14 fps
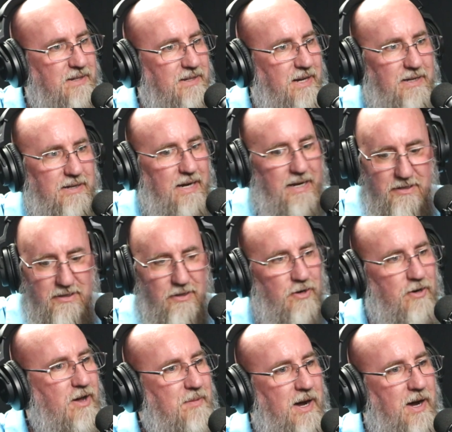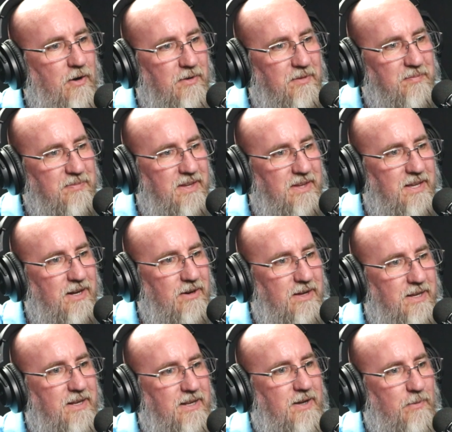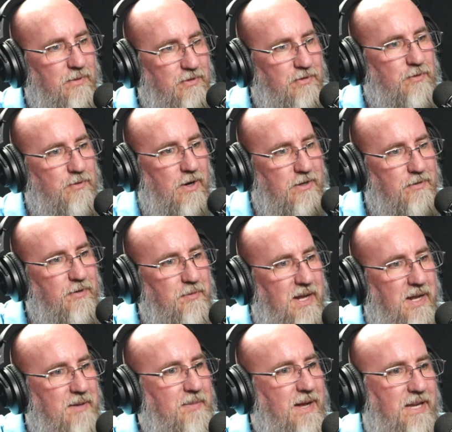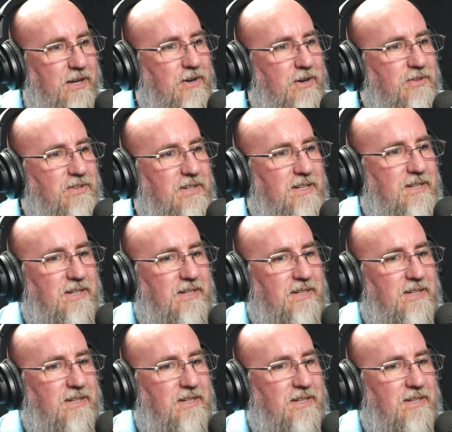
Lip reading: I had to learn on my own, and it was a struggle for many, many years.